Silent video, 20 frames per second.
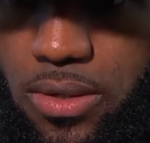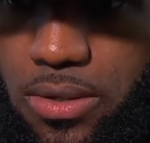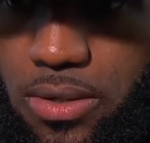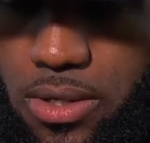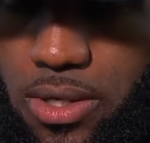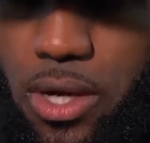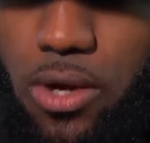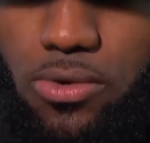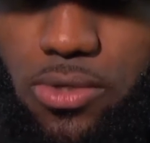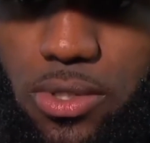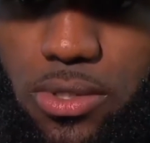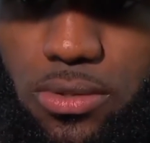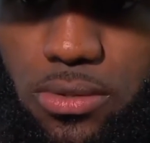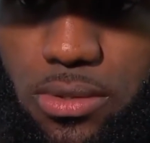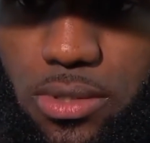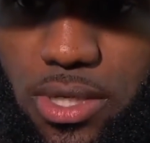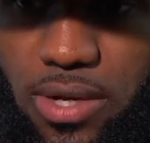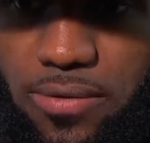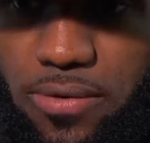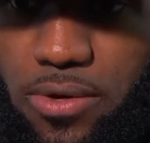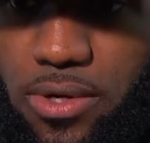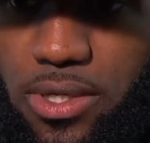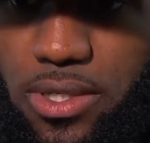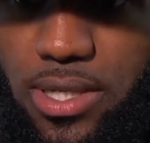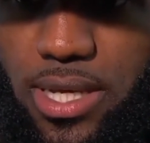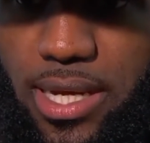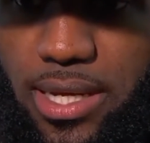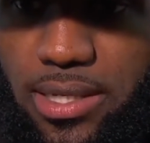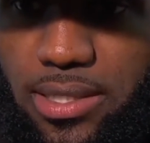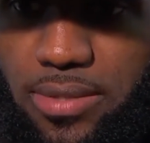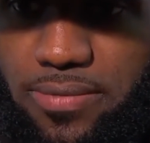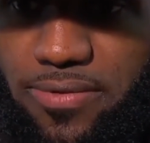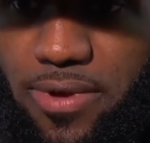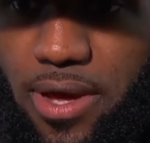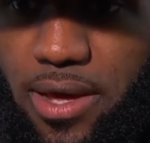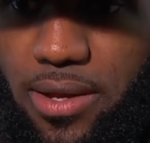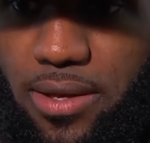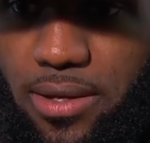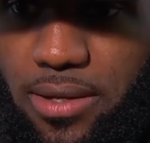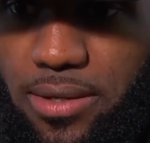know, the coach. Jeff Hornacek is
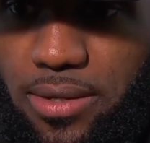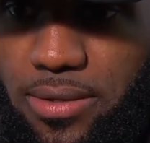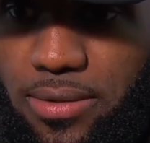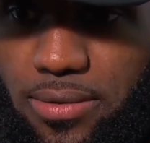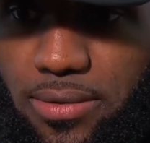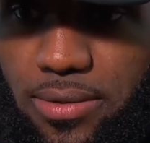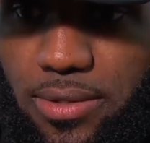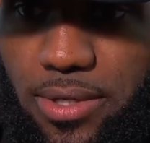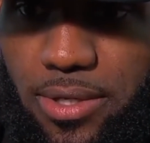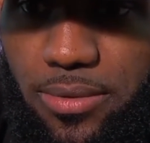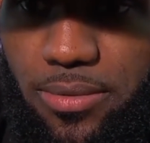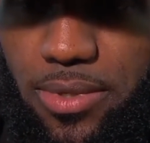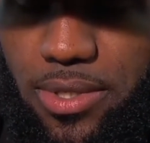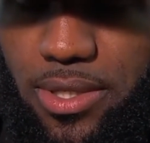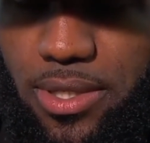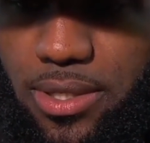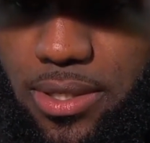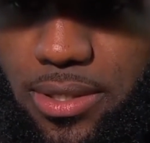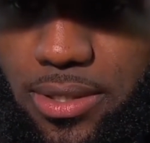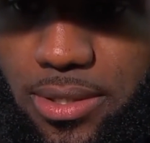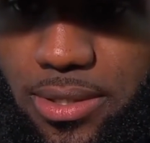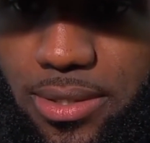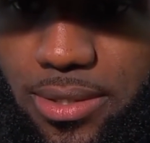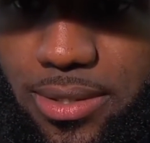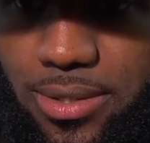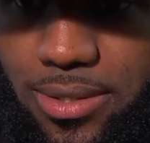finally, you know, with the